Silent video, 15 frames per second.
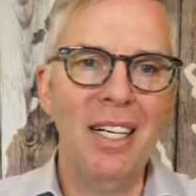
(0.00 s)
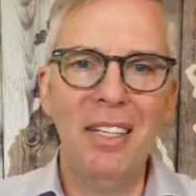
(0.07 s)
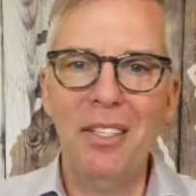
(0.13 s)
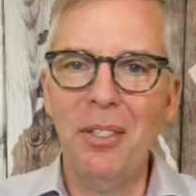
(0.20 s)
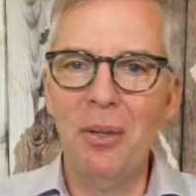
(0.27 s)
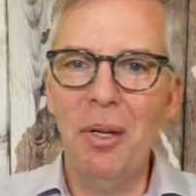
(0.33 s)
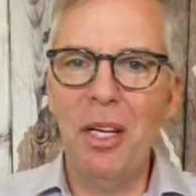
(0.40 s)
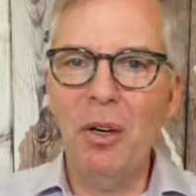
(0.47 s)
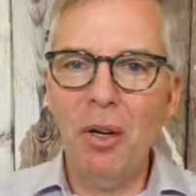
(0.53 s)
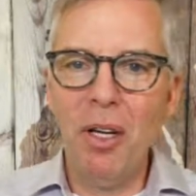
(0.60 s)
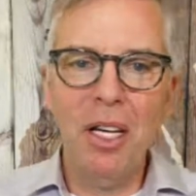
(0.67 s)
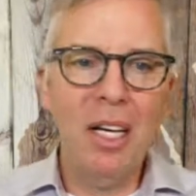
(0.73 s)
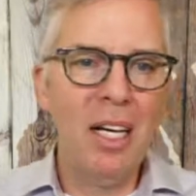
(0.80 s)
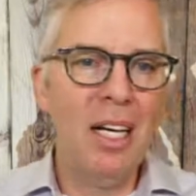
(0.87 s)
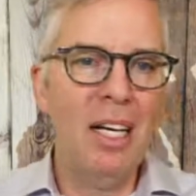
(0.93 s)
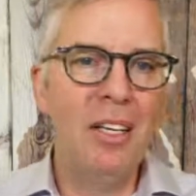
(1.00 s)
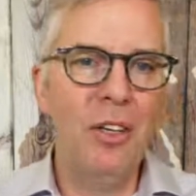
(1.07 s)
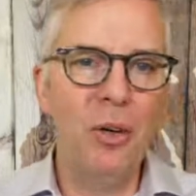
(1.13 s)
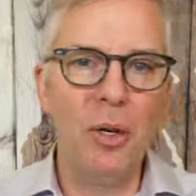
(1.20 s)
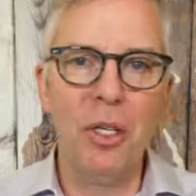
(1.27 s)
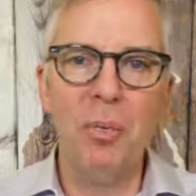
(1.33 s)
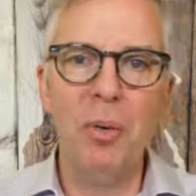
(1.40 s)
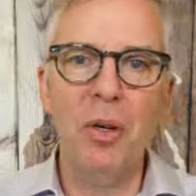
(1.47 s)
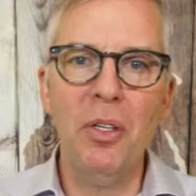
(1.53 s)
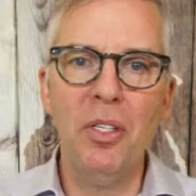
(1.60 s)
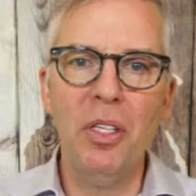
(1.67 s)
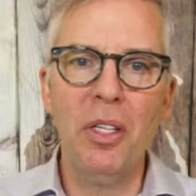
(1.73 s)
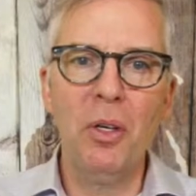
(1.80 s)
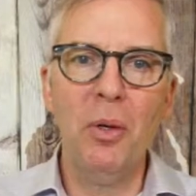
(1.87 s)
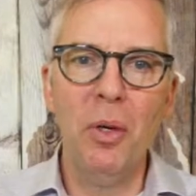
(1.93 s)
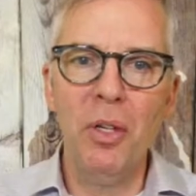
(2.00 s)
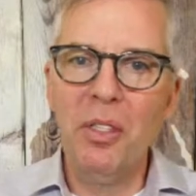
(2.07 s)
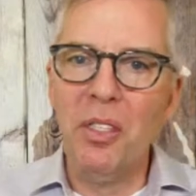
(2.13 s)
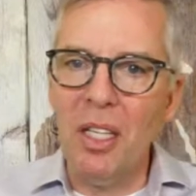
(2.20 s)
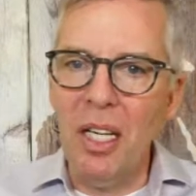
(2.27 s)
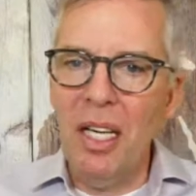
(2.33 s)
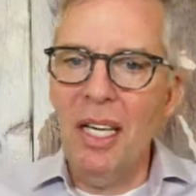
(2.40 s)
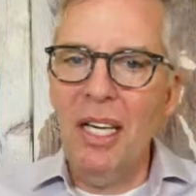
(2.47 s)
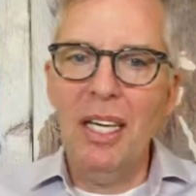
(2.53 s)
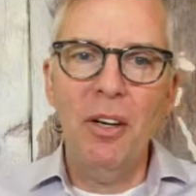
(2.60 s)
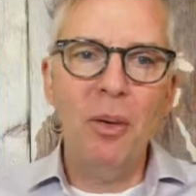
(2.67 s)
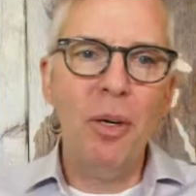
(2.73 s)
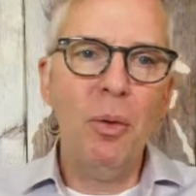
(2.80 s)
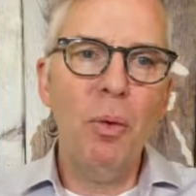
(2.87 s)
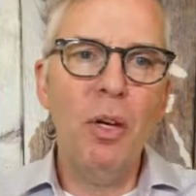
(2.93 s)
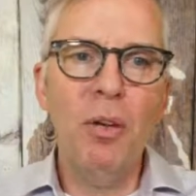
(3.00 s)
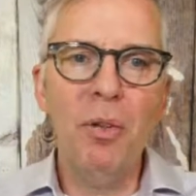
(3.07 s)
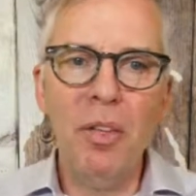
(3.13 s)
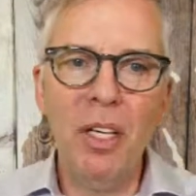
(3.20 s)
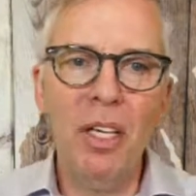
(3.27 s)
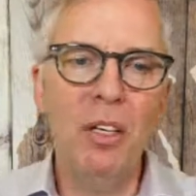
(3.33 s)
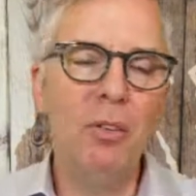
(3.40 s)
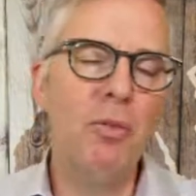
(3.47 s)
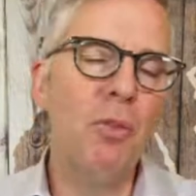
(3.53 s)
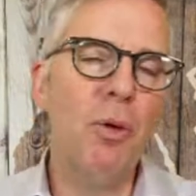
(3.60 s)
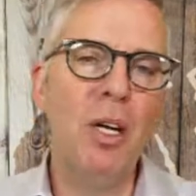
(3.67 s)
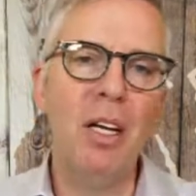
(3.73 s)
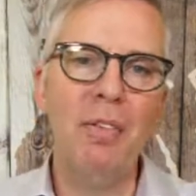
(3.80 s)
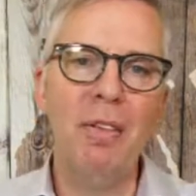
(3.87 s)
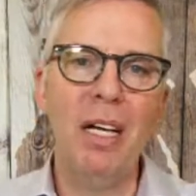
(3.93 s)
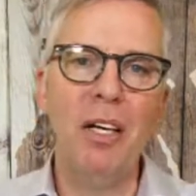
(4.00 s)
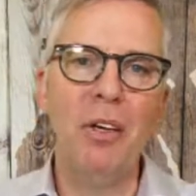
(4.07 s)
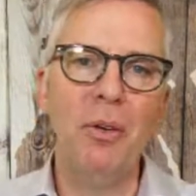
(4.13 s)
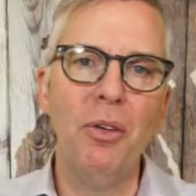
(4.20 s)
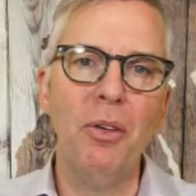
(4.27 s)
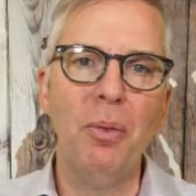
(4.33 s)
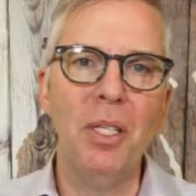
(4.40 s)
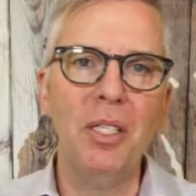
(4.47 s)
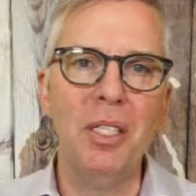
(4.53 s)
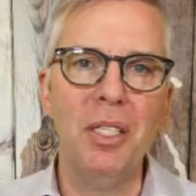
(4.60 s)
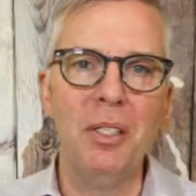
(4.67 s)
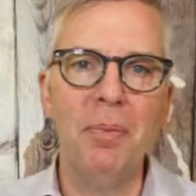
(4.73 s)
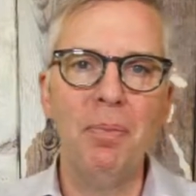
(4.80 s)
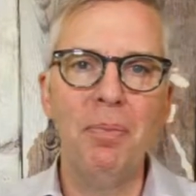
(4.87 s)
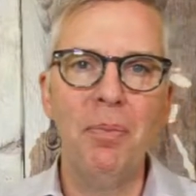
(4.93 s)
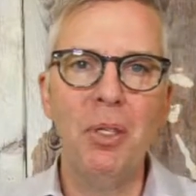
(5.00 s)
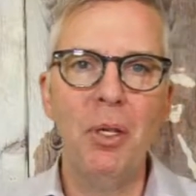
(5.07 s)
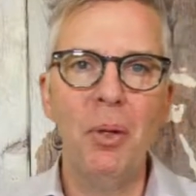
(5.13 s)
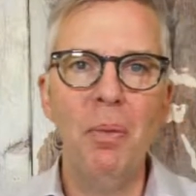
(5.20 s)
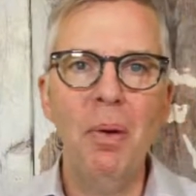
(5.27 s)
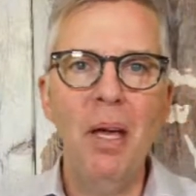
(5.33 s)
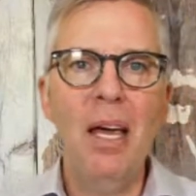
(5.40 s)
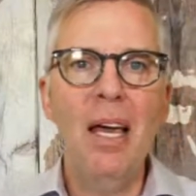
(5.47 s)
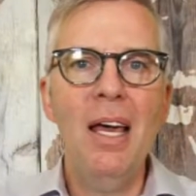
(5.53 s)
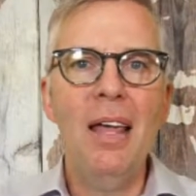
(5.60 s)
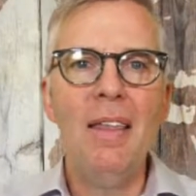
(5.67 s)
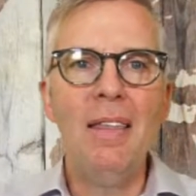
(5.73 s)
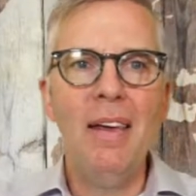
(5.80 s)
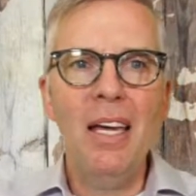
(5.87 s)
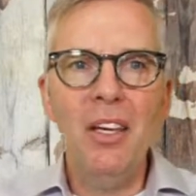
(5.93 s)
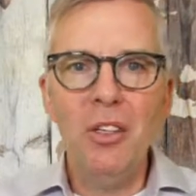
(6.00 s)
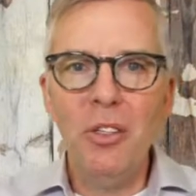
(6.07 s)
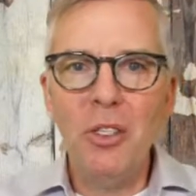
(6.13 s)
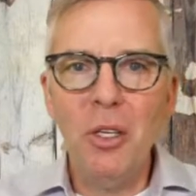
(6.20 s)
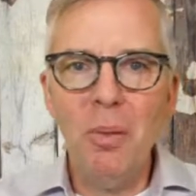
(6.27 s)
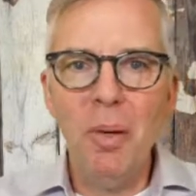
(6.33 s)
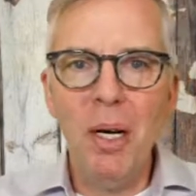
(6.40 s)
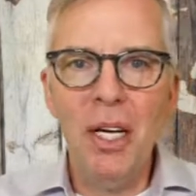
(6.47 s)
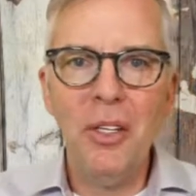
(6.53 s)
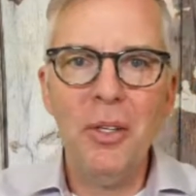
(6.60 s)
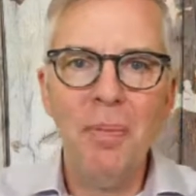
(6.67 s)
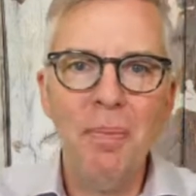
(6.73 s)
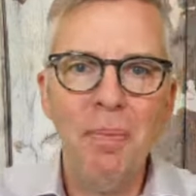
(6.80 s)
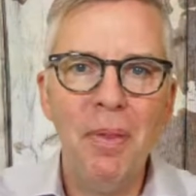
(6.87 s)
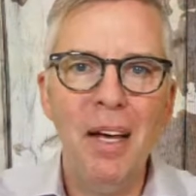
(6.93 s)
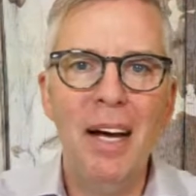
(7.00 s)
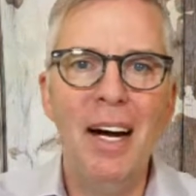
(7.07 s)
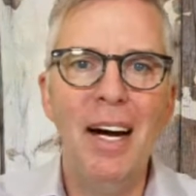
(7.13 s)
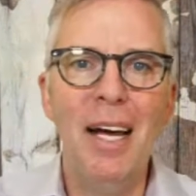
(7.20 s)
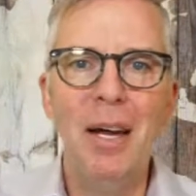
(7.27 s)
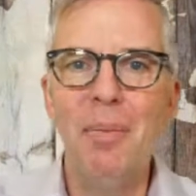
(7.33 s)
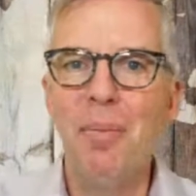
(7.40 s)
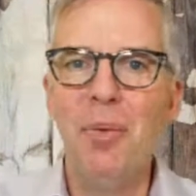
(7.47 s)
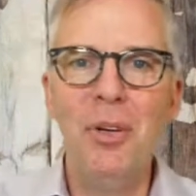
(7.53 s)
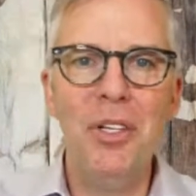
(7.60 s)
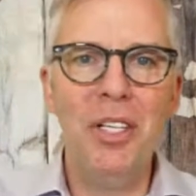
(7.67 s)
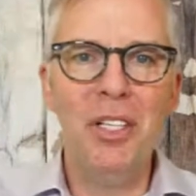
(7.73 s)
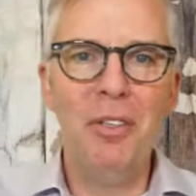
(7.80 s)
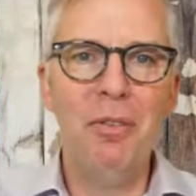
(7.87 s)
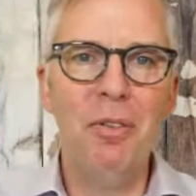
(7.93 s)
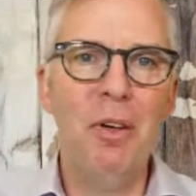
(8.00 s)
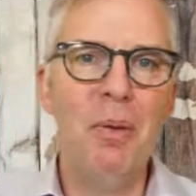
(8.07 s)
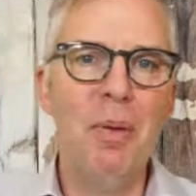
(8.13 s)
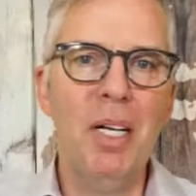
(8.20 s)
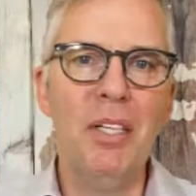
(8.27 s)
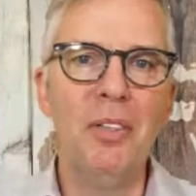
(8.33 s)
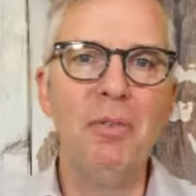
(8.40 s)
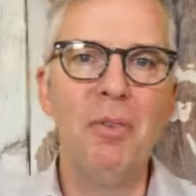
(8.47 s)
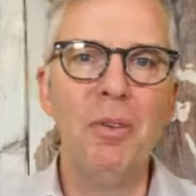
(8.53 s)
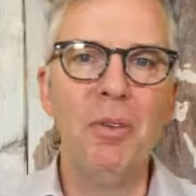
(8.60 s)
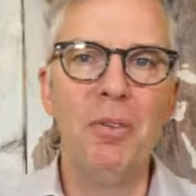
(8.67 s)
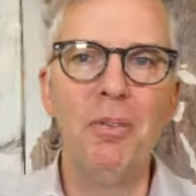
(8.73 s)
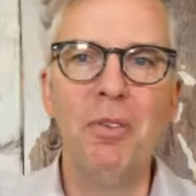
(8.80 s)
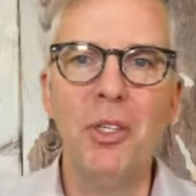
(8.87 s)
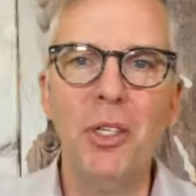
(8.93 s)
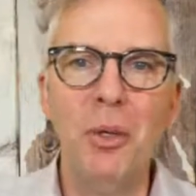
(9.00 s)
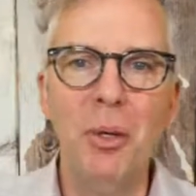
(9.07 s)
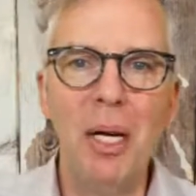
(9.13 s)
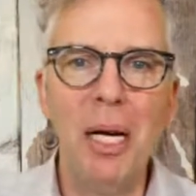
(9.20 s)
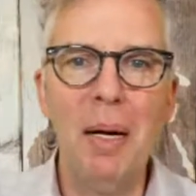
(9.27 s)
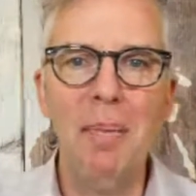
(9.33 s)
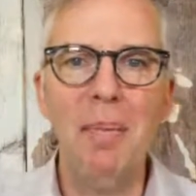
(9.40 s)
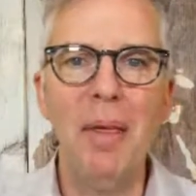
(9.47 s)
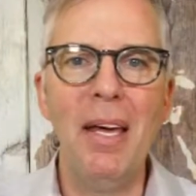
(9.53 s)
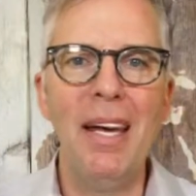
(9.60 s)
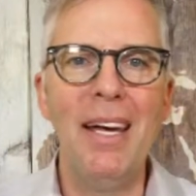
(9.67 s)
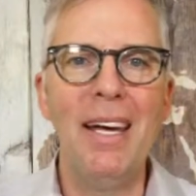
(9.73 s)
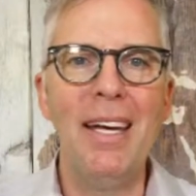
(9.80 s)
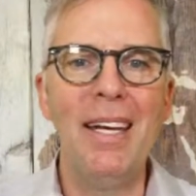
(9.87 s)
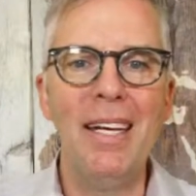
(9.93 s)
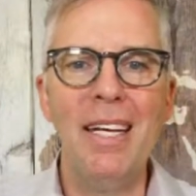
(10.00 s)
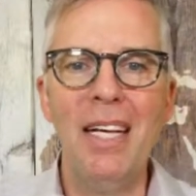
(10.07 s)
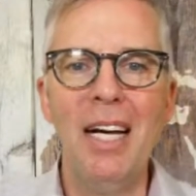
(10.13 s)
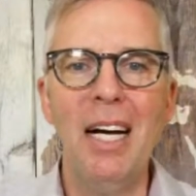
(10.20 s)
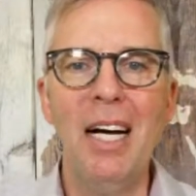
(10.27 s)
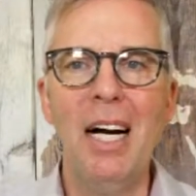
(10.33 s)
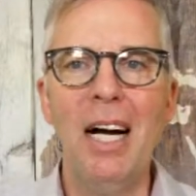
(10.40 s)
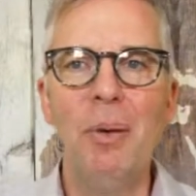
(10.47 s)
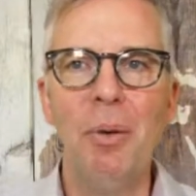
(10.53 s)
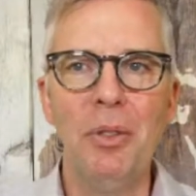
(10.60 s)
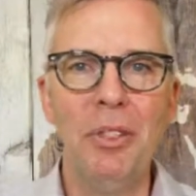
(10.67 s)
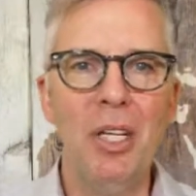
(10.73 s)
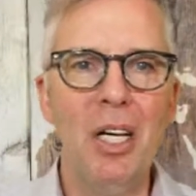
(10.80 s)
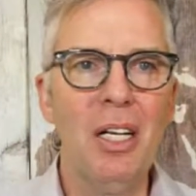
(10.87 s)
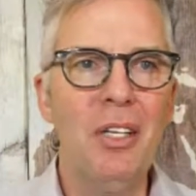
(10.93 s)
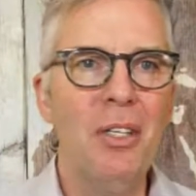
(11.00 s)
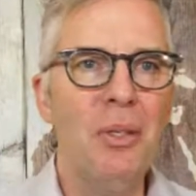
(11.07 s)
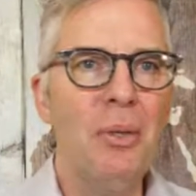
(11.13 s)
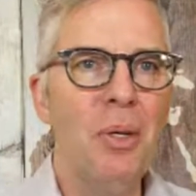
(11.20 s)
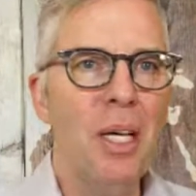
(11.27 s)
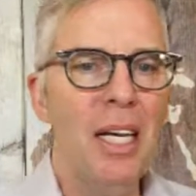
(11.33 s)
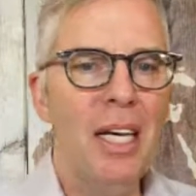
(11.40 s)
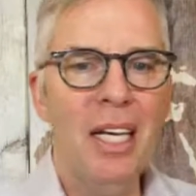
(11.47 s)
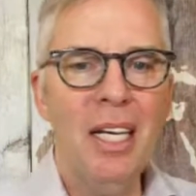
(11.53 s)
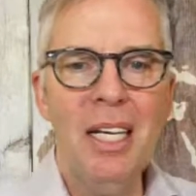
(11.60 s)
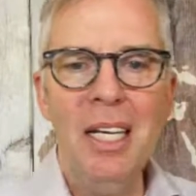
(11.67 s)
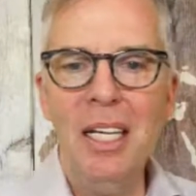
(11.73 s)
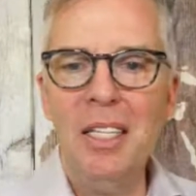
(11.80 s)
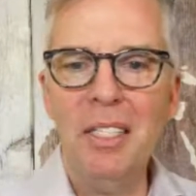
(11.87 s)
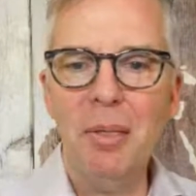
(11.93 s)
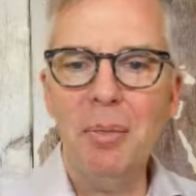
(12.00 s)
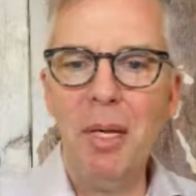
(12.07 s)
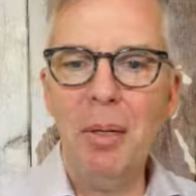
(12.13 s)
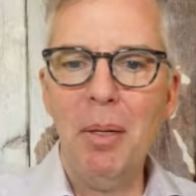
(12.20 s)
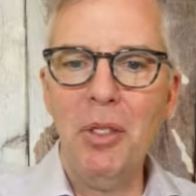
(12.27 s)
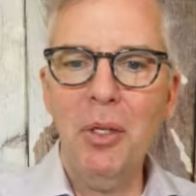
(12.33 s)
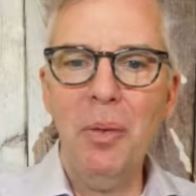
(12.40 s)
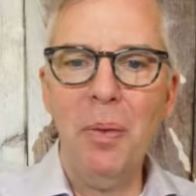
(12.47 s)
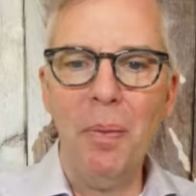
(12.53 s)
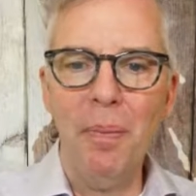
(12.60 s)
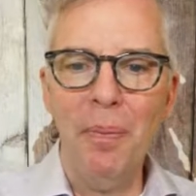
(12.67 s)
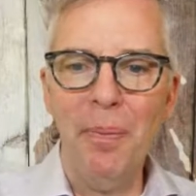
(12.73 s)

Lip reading: to hearing your experience on the course and hearing where you think you've created value in your business. So thank you so much. I appreciate you very much for showing up, and I will talk to you again sometime soon.